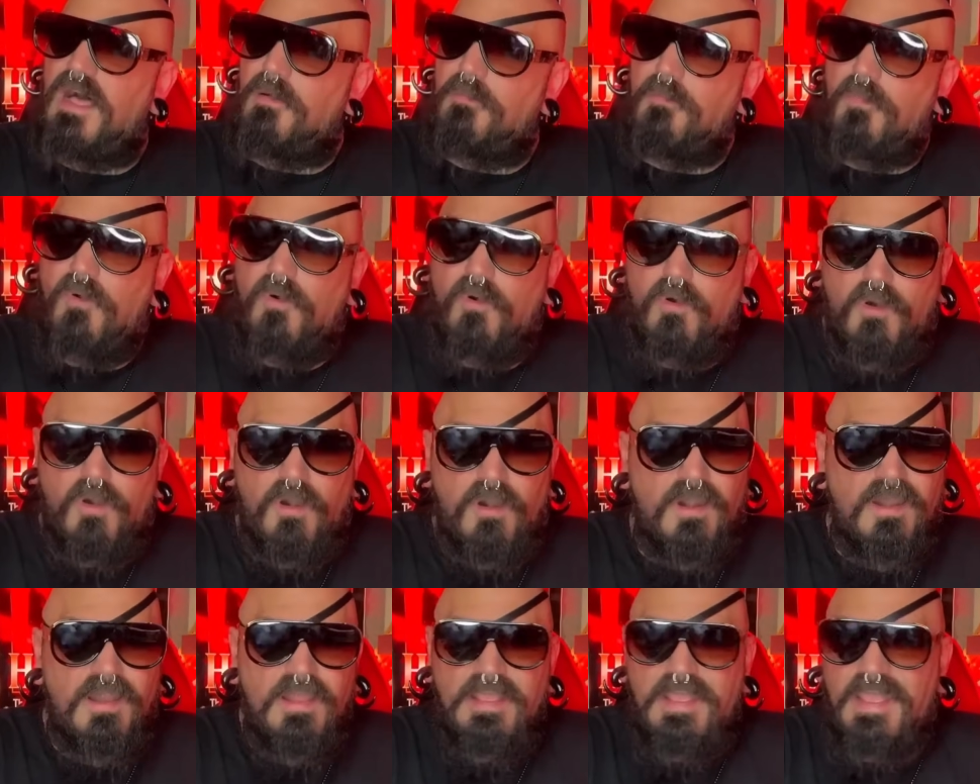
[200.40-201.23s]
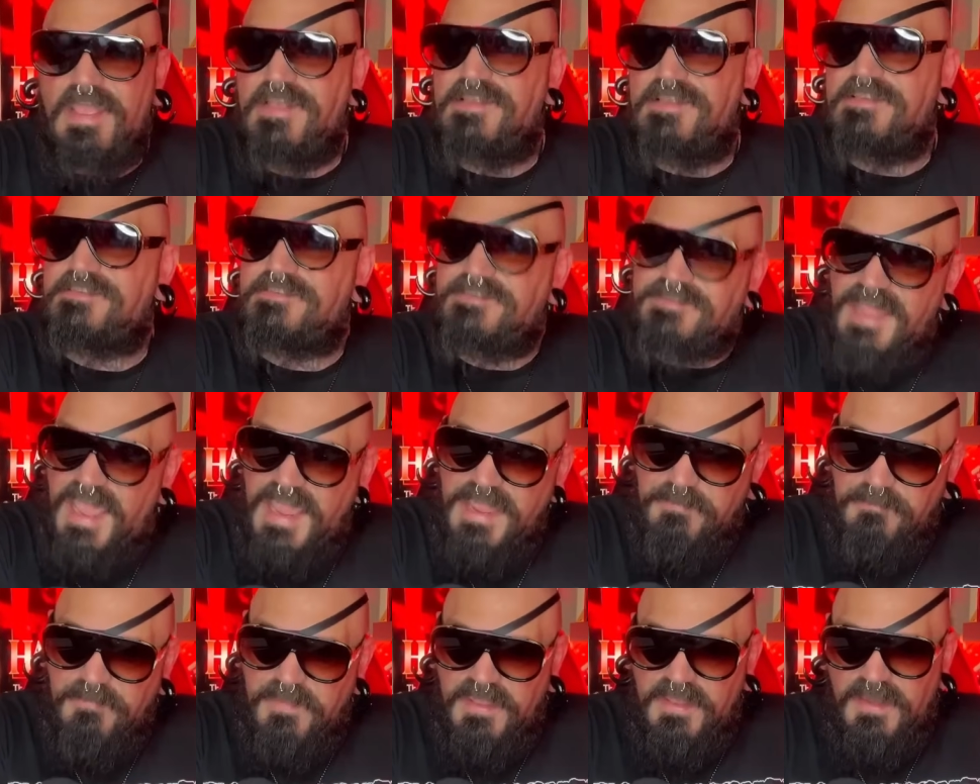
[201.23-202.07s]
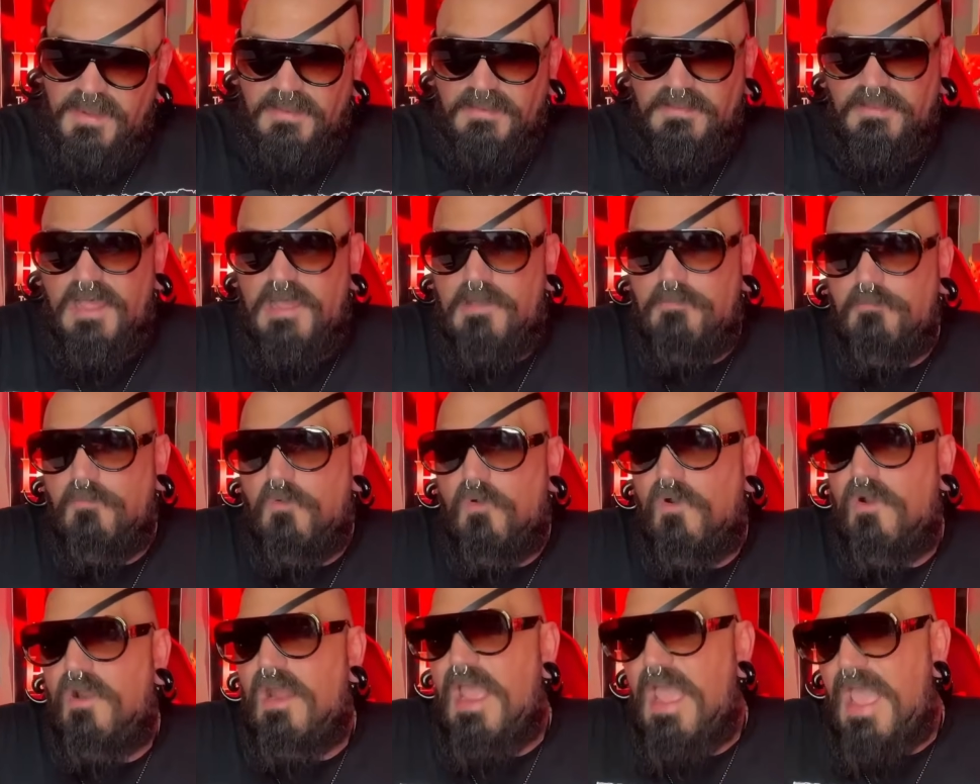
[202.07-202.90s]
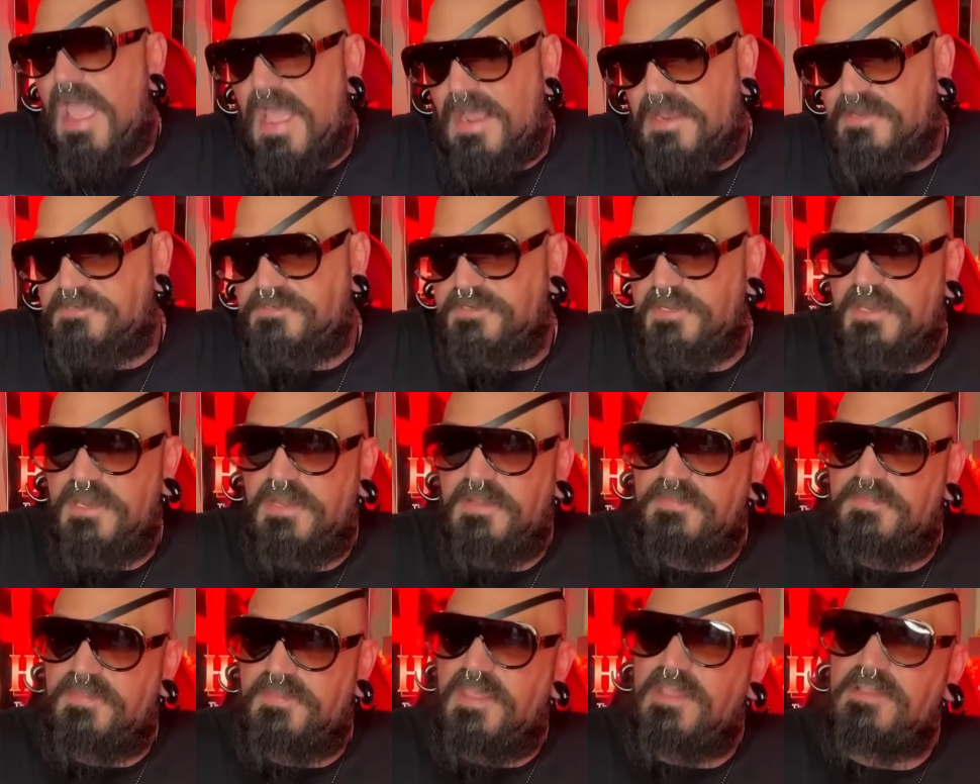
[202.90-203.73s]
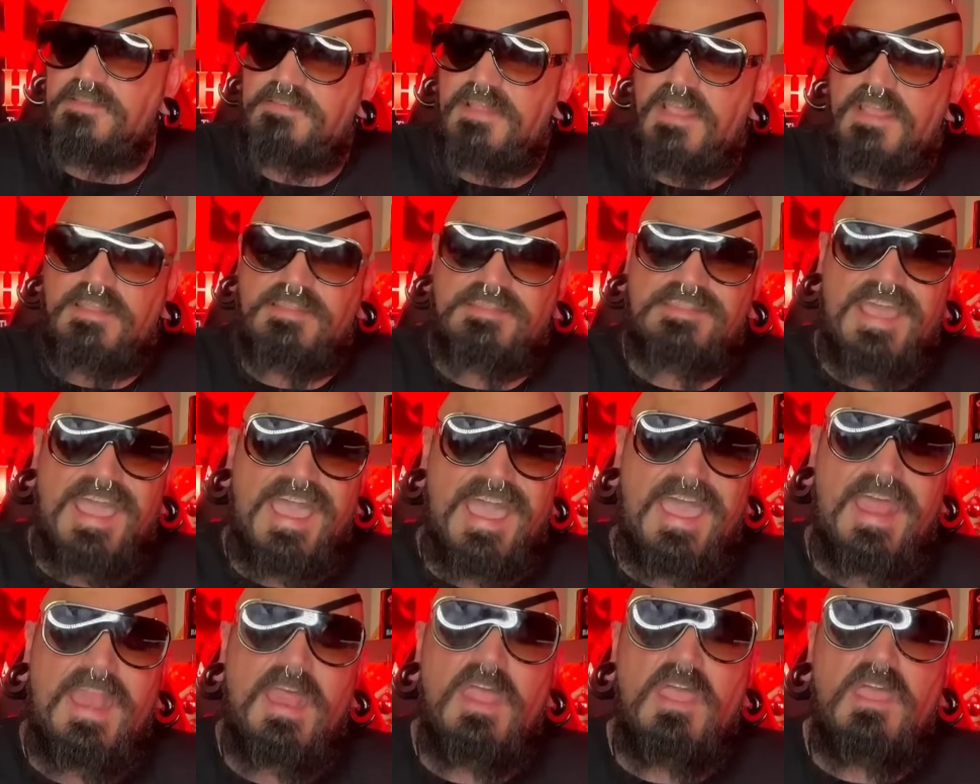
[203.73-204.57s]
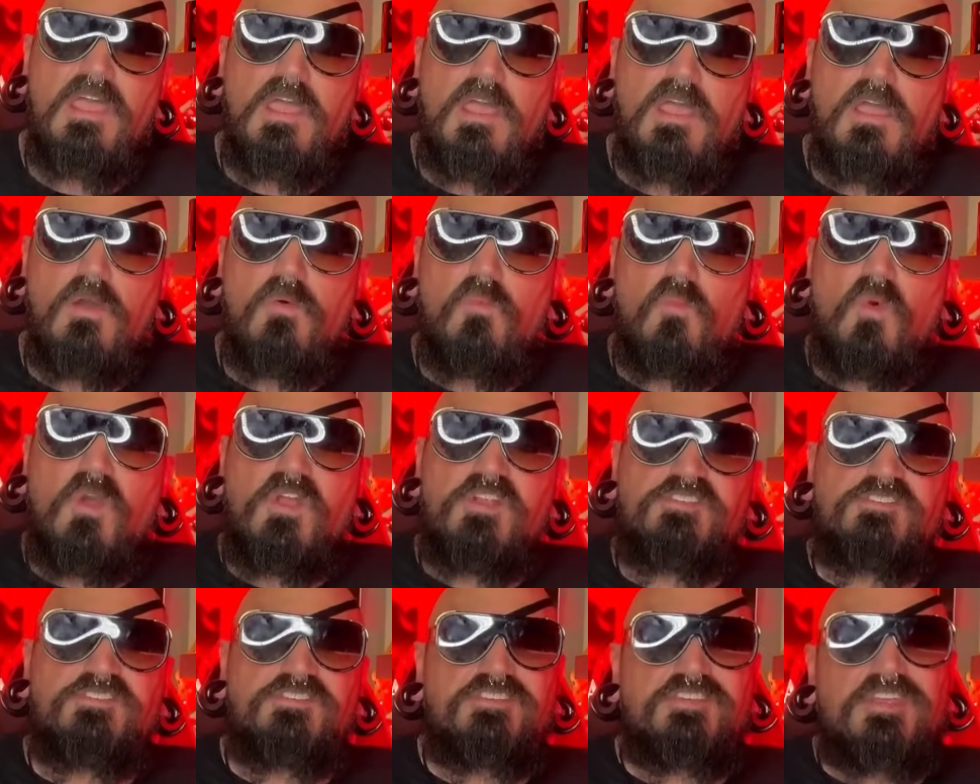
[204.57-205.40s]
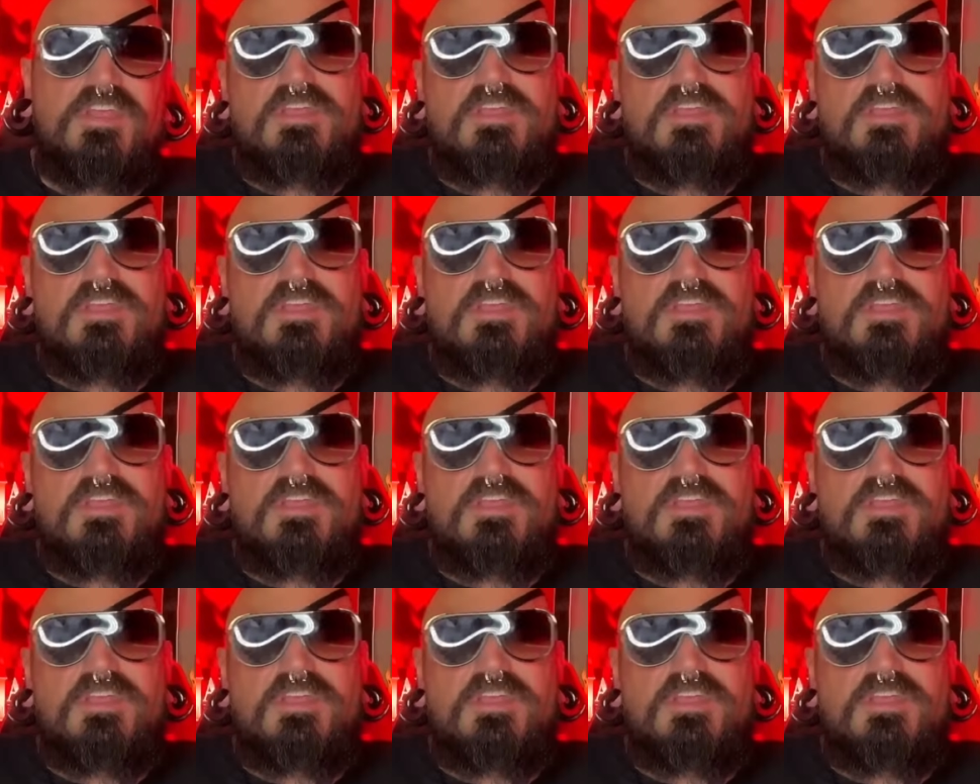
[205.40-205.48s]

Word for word: more excitement, a lot more action, and things like that, which